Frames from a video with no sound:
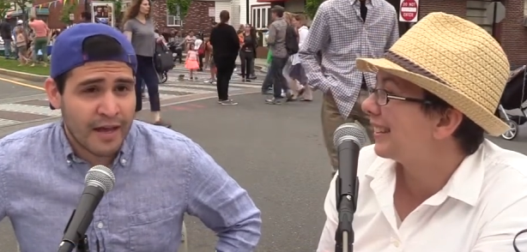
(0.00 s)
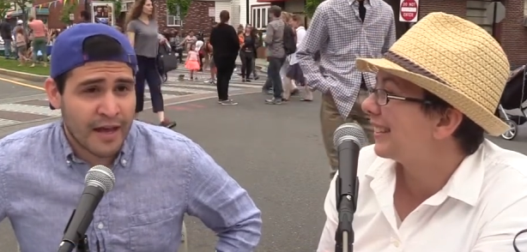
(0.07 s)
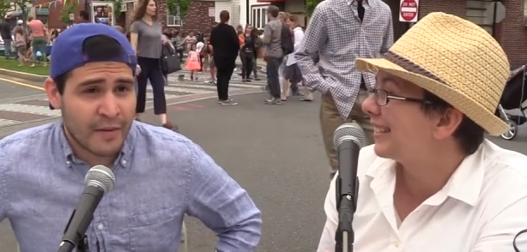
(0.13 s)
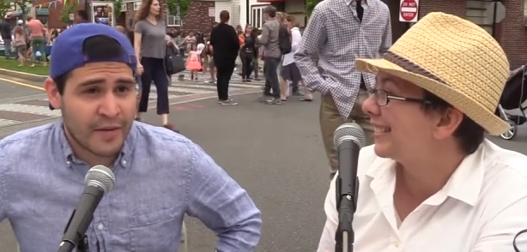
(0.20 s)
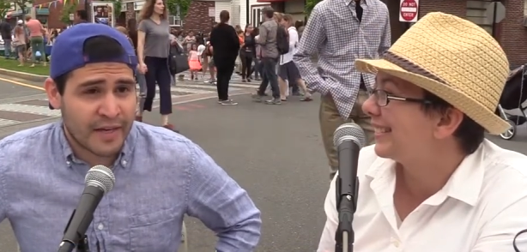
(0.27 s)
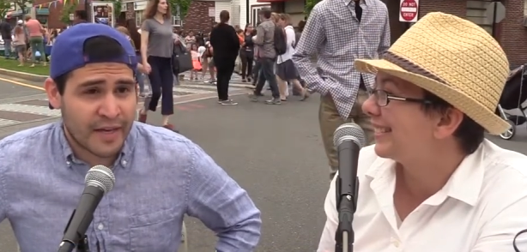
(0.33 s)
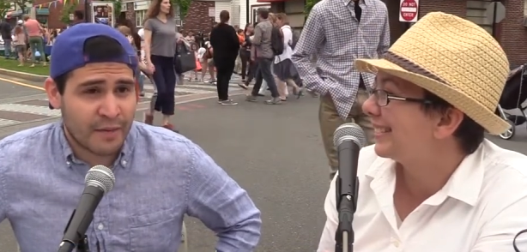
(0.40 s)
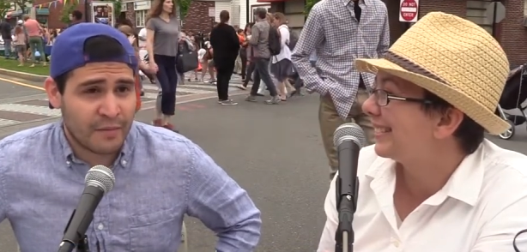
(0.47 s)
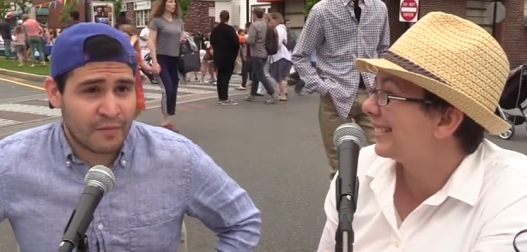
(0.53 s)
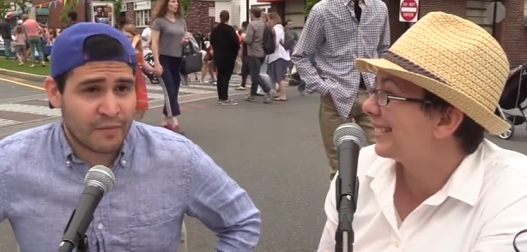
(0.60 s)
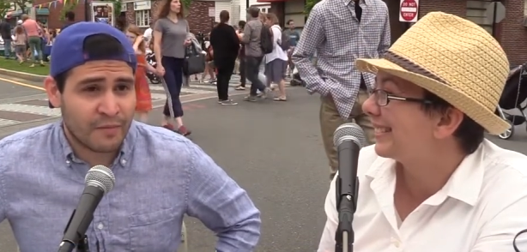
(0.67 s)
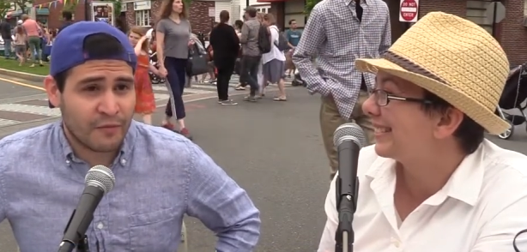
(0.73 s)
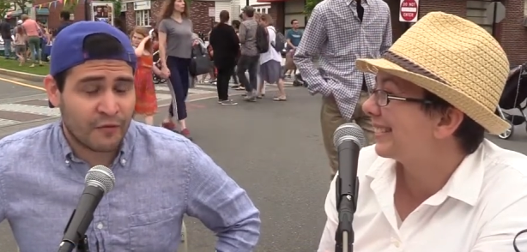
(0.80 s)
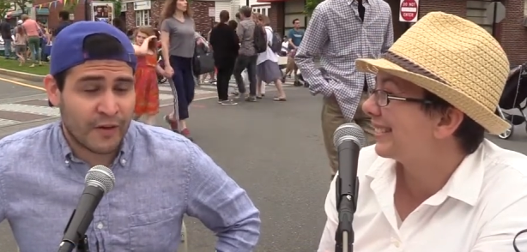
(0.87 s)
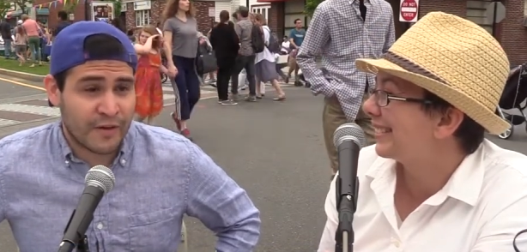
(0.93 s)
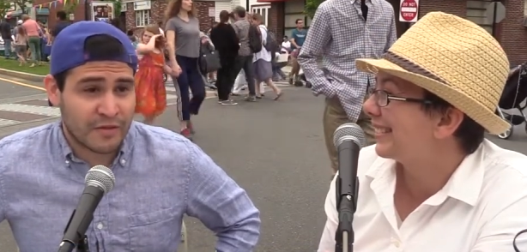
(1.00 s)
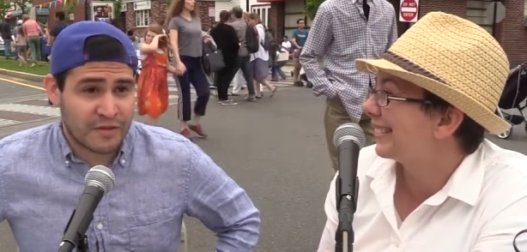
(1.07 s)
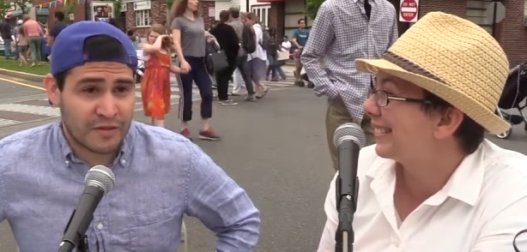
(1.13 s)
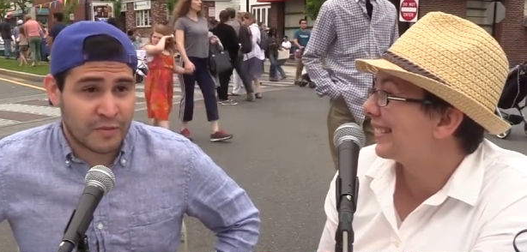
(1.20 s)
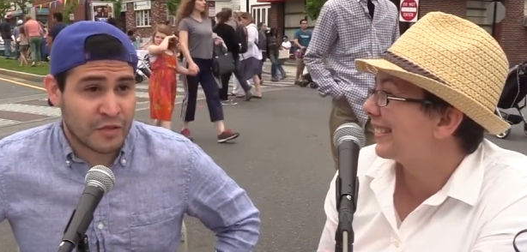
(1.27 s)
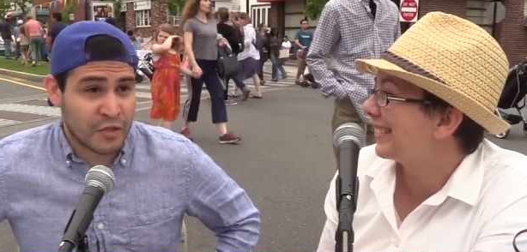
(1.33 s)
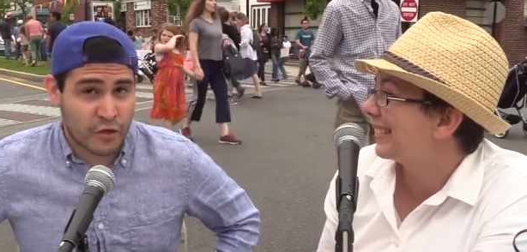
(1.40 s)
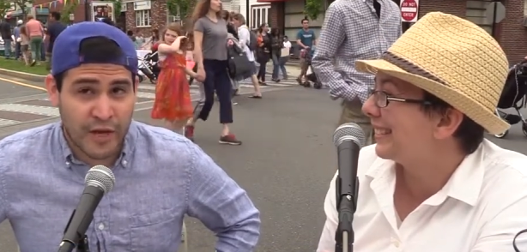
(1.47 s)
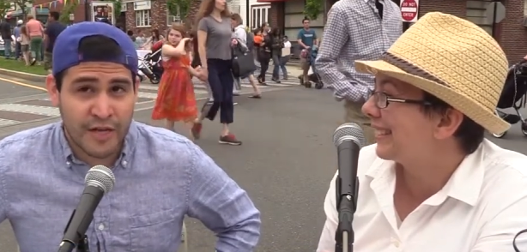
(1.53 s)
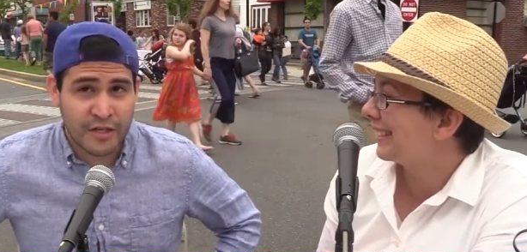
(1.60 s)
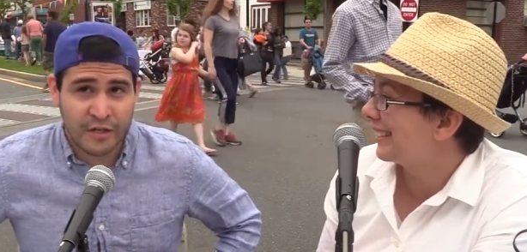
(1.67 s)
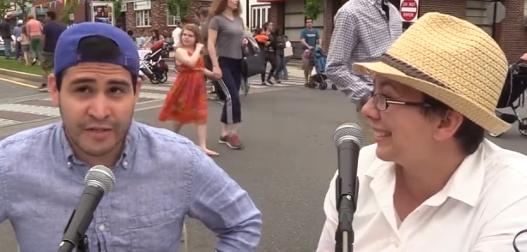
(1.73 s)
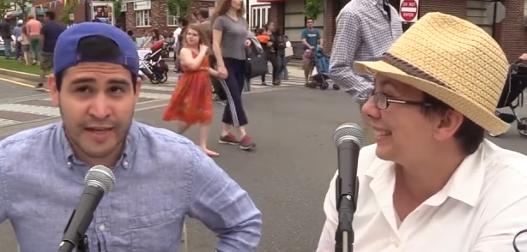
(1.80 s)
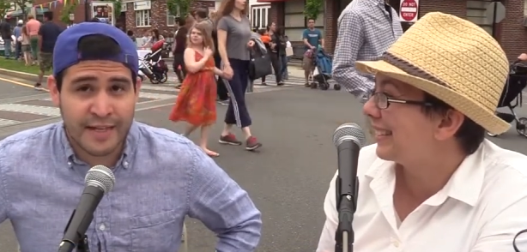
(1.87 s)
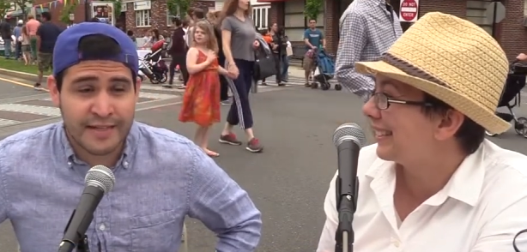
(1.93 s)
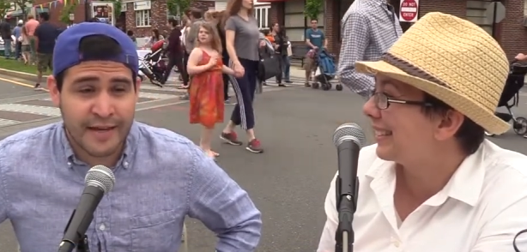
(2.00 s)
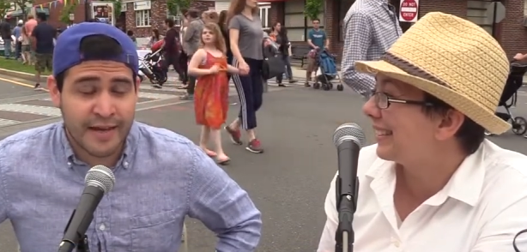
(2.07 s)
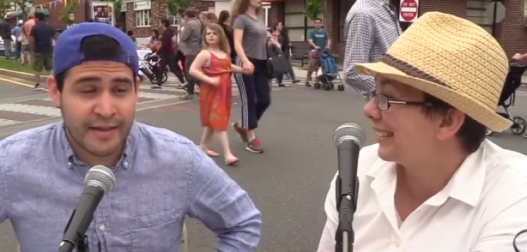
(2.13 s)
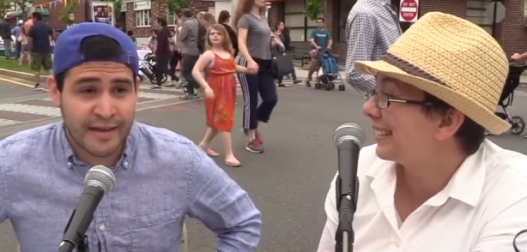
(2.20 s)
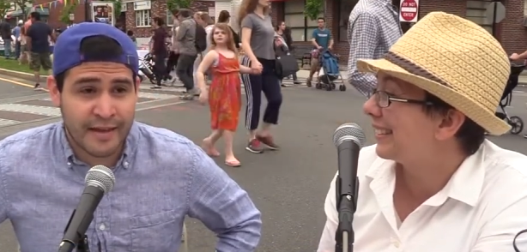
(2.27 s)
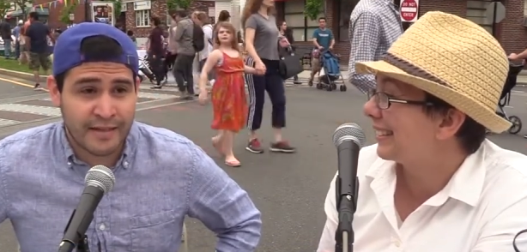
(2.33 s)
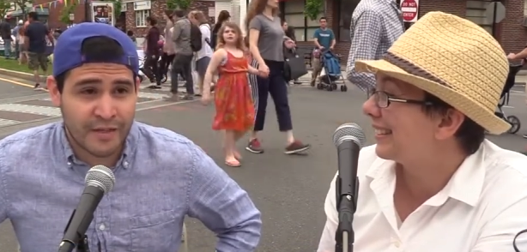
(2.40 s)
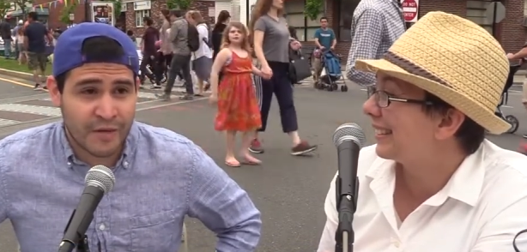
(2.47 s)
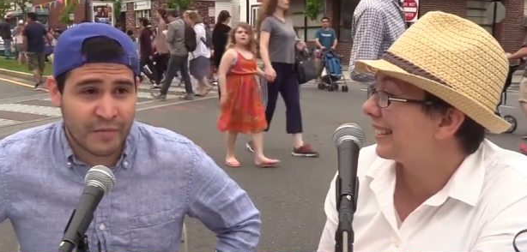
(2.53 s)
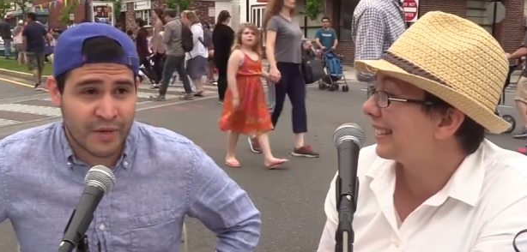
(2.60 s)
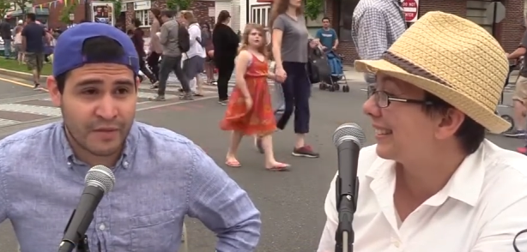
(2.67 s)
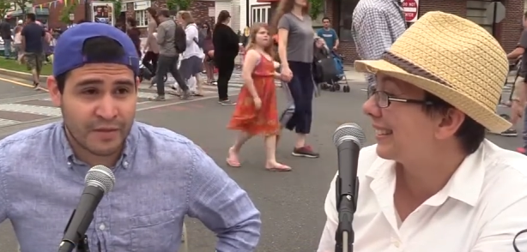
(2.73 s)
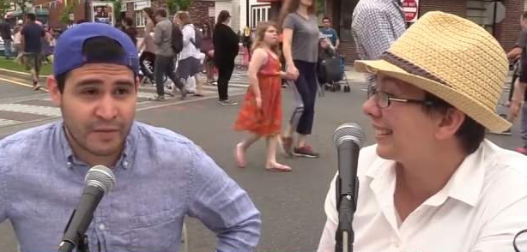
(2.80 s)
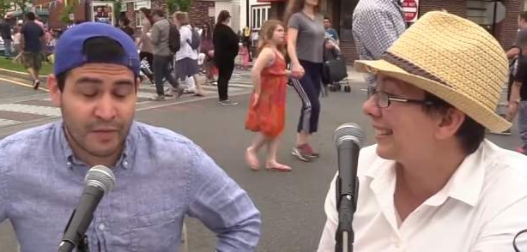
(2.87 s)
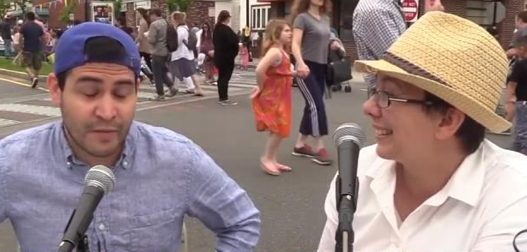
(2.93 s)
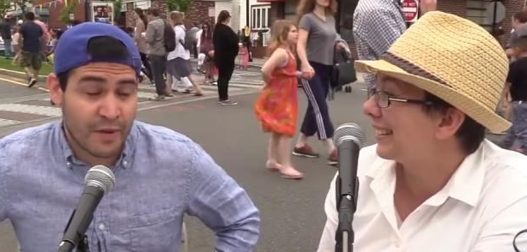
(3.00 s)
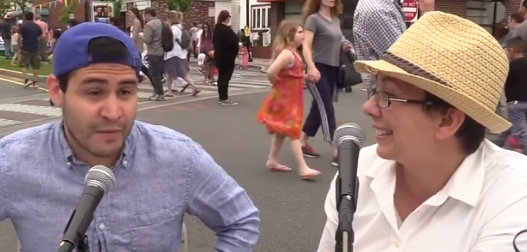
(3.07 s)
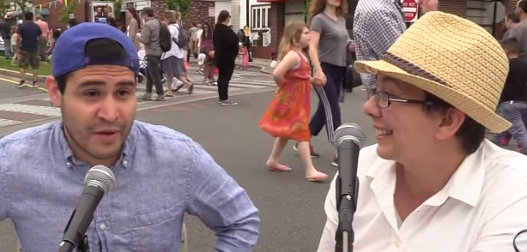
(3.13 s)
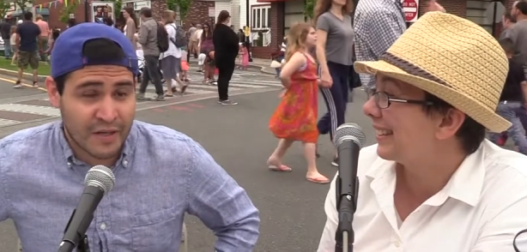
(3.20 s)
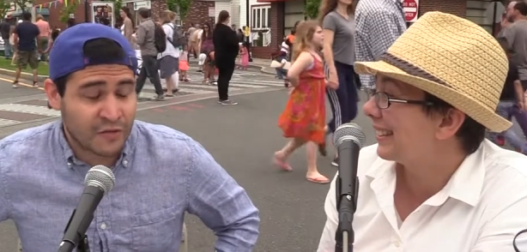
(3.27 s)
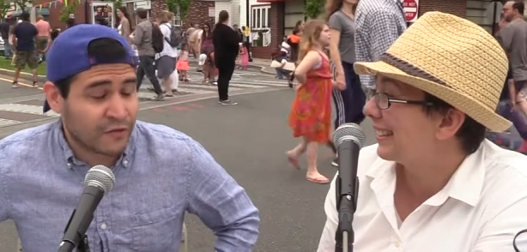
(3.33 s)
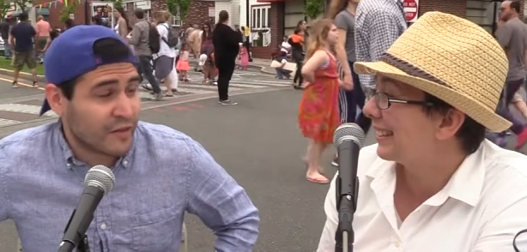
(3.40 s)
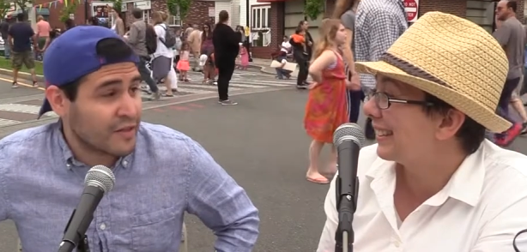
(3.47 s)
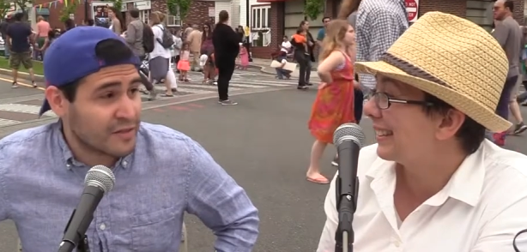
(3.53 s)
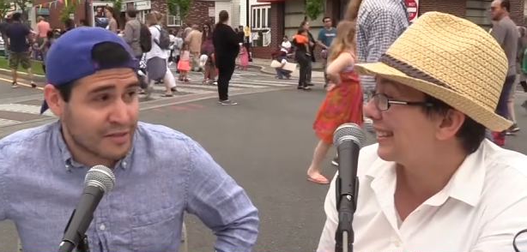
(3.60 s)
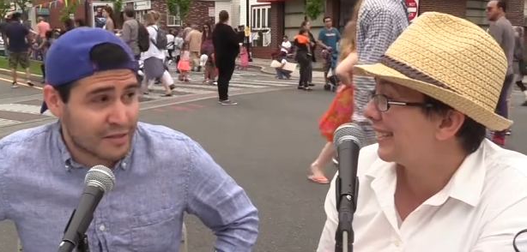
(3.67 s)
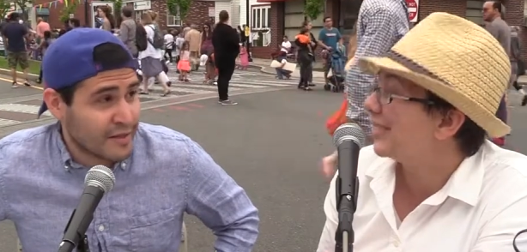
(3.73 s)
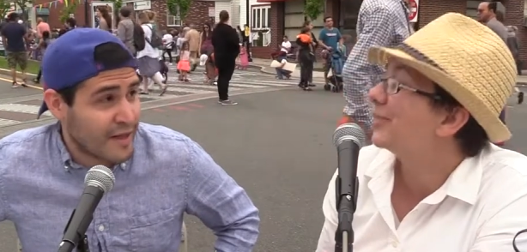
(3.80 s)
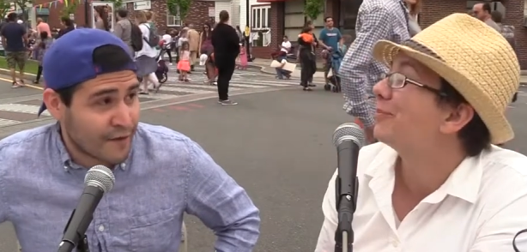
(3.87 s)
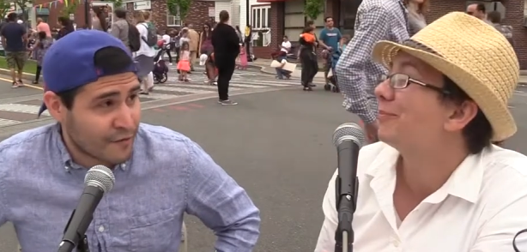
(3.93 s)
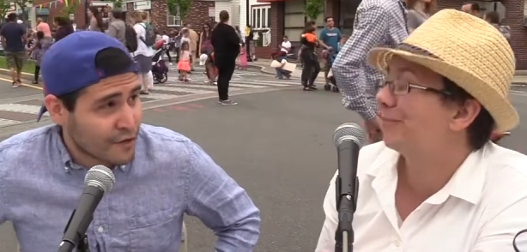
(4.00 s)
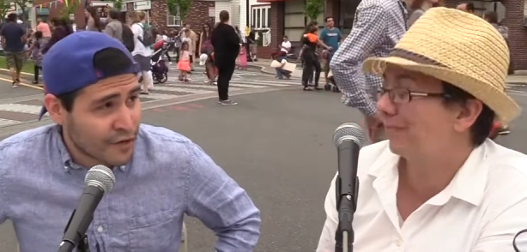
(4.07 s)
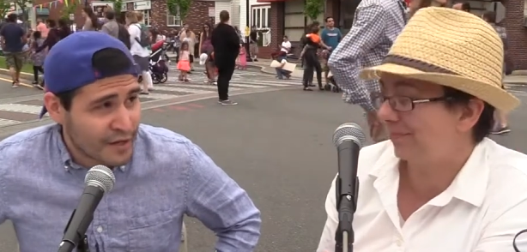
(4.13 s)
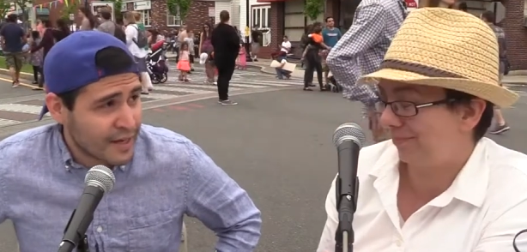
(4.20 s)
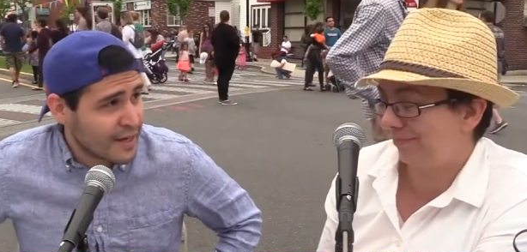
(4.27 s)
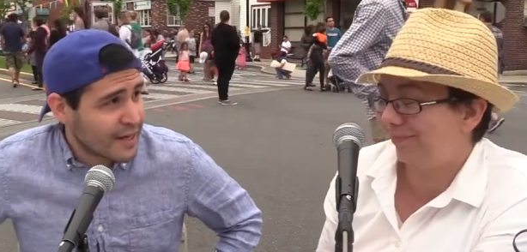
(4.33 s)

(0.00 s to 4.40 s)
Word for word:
Speaker 1: I became friends with some strangers that day that ended up being some of my best friends ever.